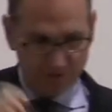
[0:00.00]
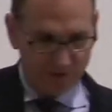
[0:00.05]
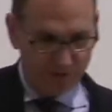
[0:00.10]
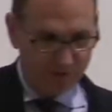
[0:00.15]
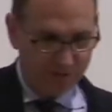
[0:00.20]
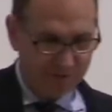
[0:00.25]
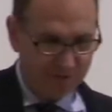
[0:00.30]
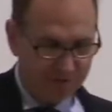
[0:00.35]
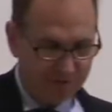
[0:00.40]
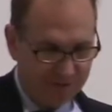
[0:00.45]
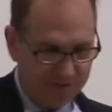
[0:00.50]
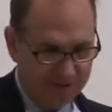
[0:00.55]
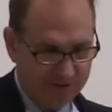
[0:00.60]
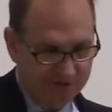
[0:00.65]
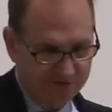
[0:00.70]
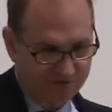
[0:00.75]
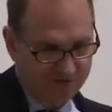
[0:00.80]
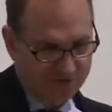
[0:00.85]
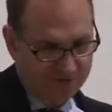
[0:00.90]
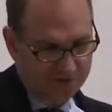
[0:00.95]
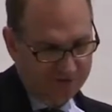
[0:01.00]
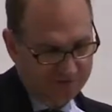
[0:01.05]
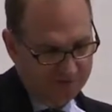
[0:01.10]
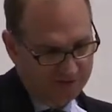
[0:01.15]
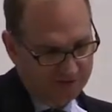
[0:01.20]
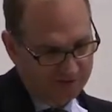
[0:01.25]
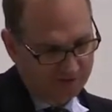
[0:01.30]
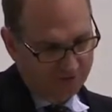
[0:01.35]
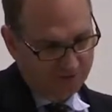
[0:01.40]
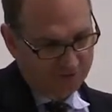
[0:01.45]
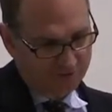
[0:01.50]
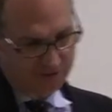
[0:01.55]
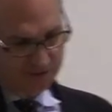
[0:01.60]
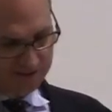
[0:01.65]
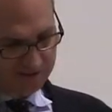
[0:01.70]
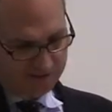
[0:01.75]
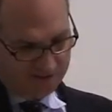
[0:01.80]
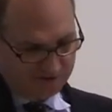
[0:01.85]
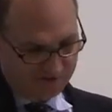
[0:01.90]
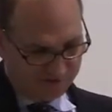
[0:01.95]
the whole history of the
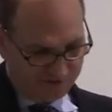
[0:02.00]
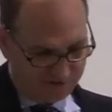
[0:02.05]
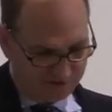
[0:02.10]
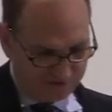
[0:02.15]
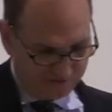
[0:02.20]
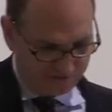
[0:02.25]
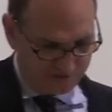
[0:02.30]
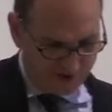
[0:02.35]
Israelite nation, as